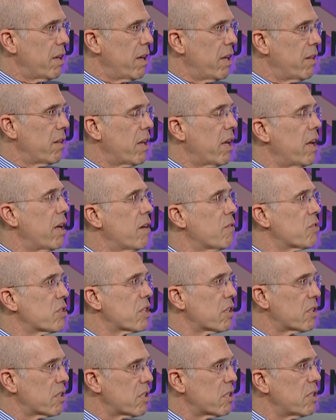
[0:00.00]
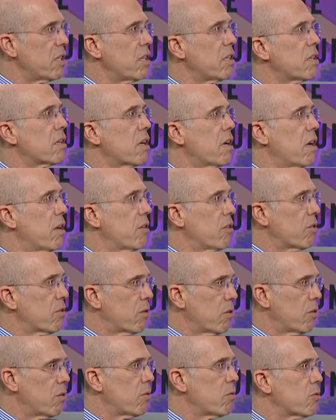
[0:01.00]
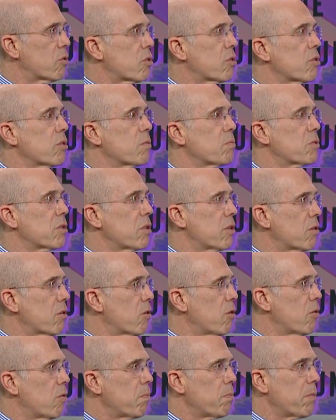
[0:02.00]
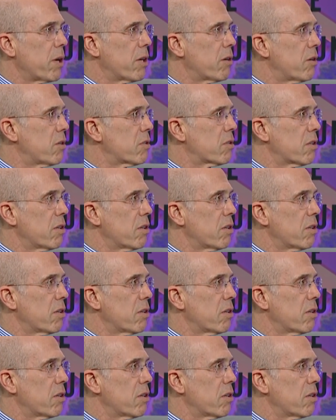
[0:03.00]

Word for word: And they have succeeded on their own terms and their own merits.